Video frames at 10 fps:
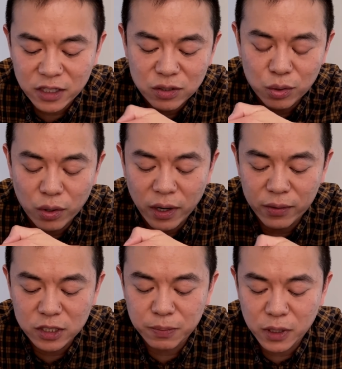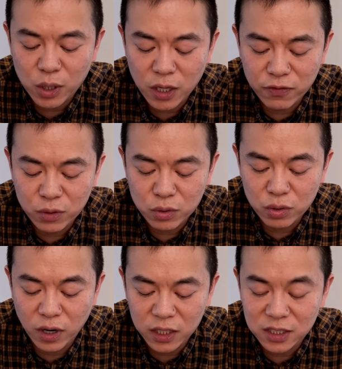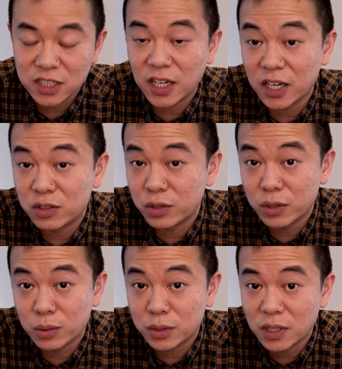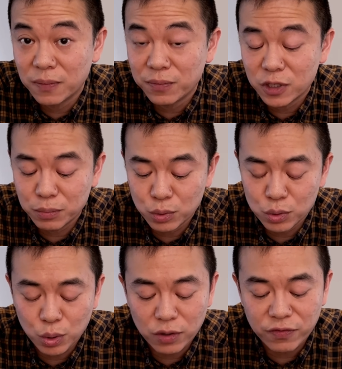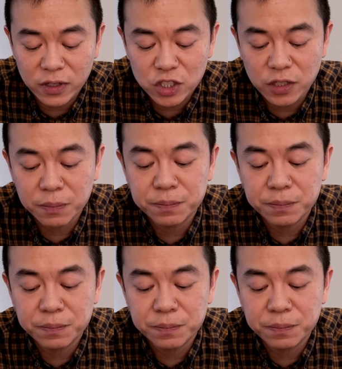to your other speaker if you do not decide to use the Bluetooth function.